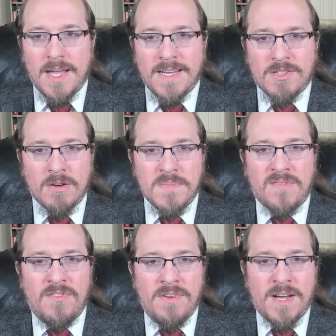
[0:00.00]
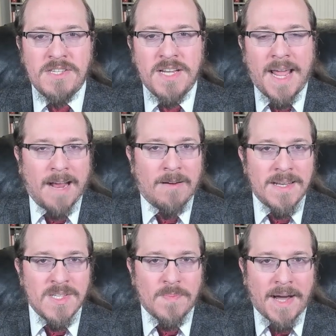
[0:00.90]
in terms of nudging
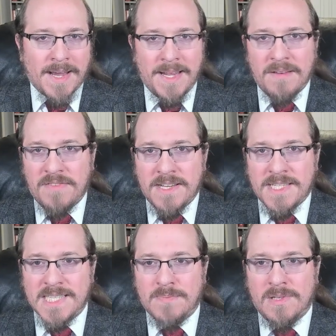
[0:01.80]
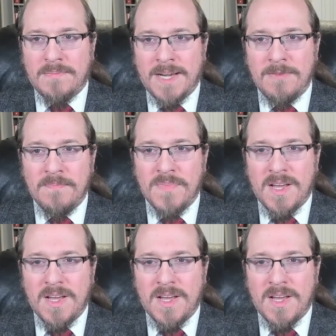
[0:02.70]
areas by an infinitesimal amount,